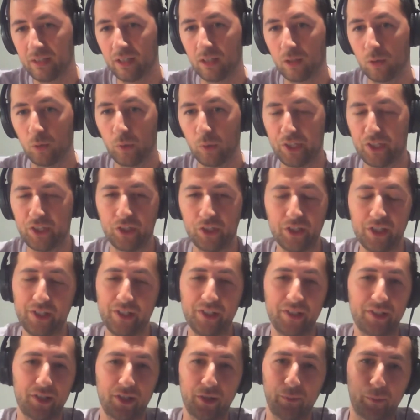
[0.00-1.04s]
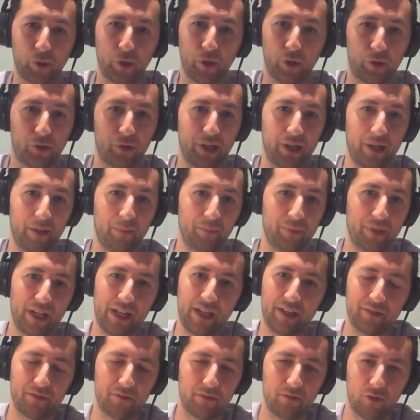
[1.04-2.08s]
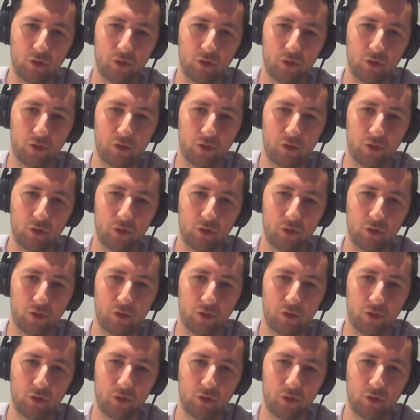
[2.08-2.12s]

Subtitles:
which is the program that